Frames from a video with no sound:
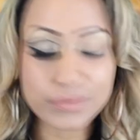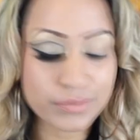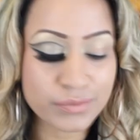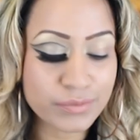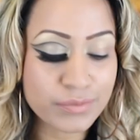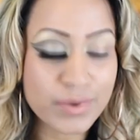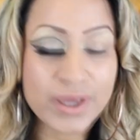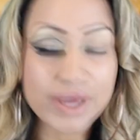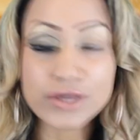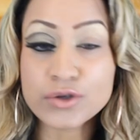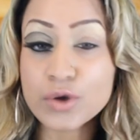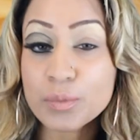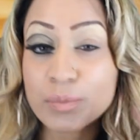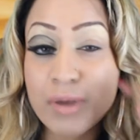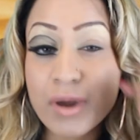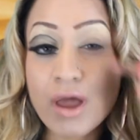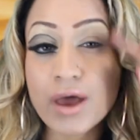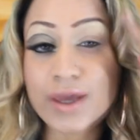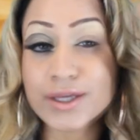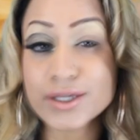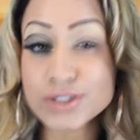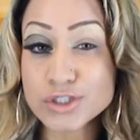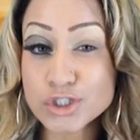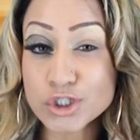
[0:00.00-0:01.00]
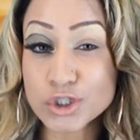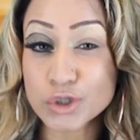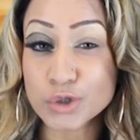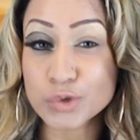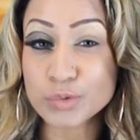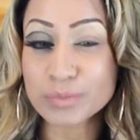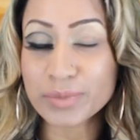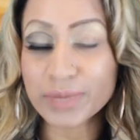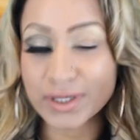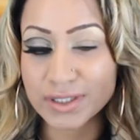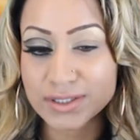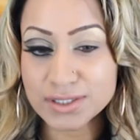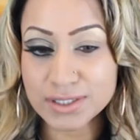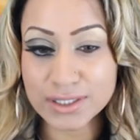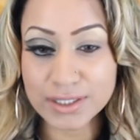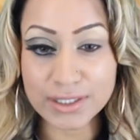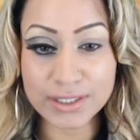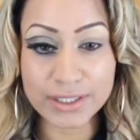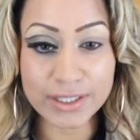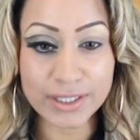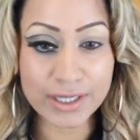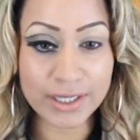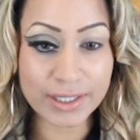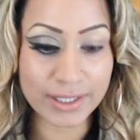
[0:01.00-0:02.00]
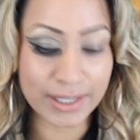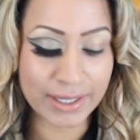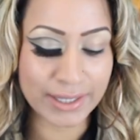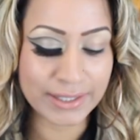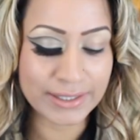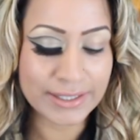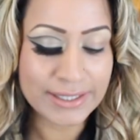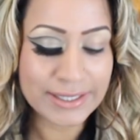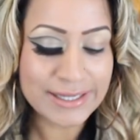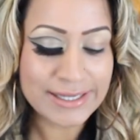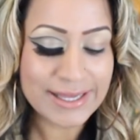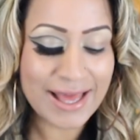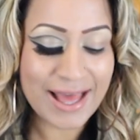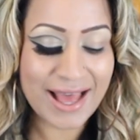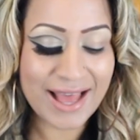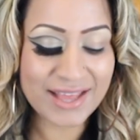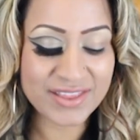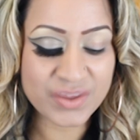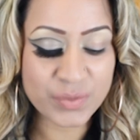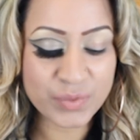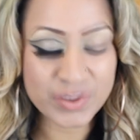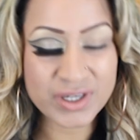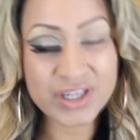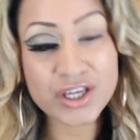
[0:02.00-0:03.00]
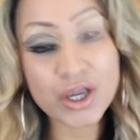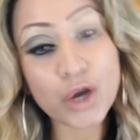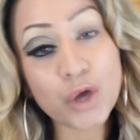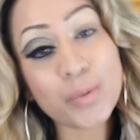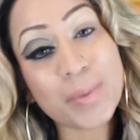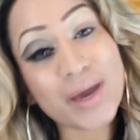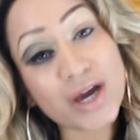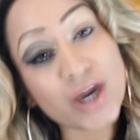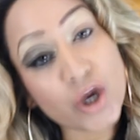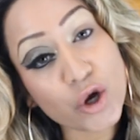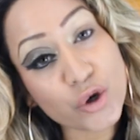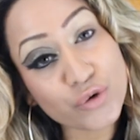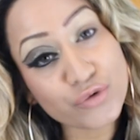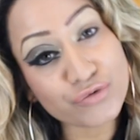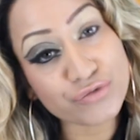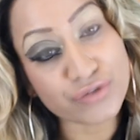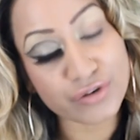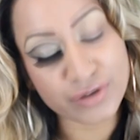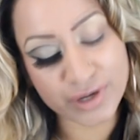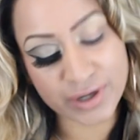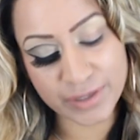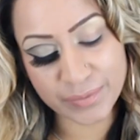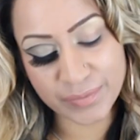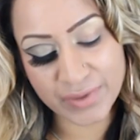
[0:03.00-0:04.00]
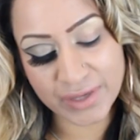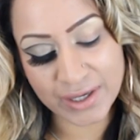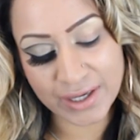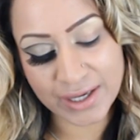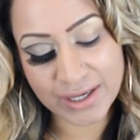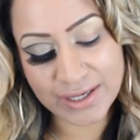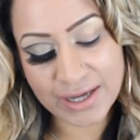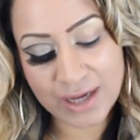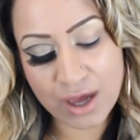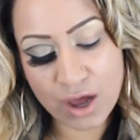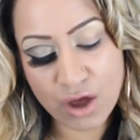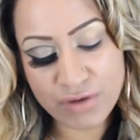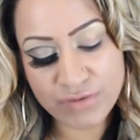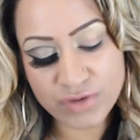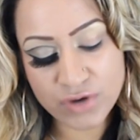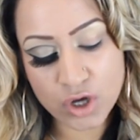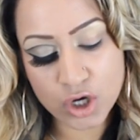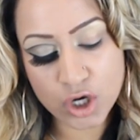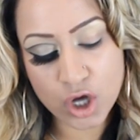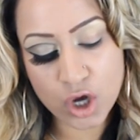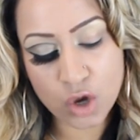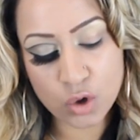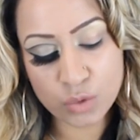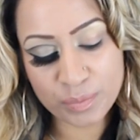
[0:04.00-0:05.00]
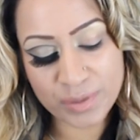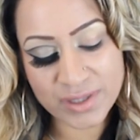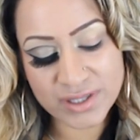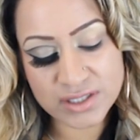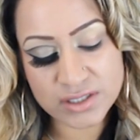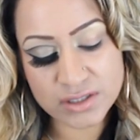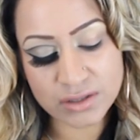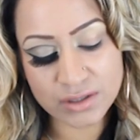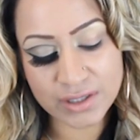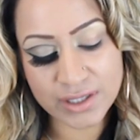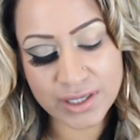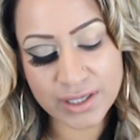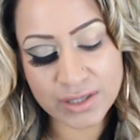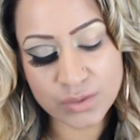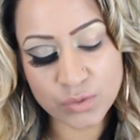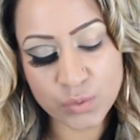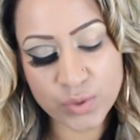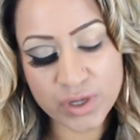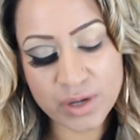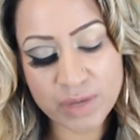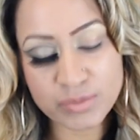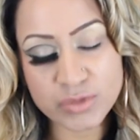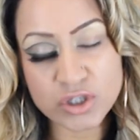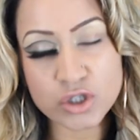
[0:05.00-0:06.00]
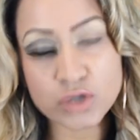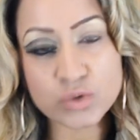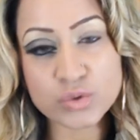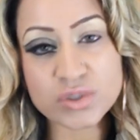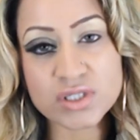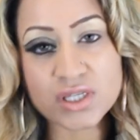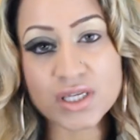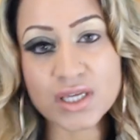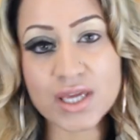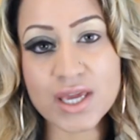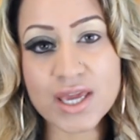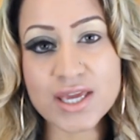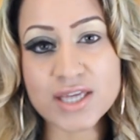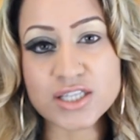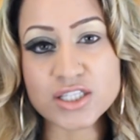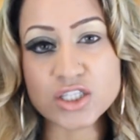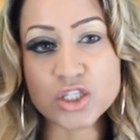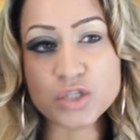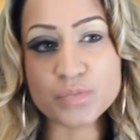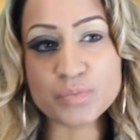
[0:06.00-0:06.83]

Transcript: where you apply it to, basically. Okay, and then we're going to go back over it. Okay, now I've got a kohl pencil here. The one I'm using is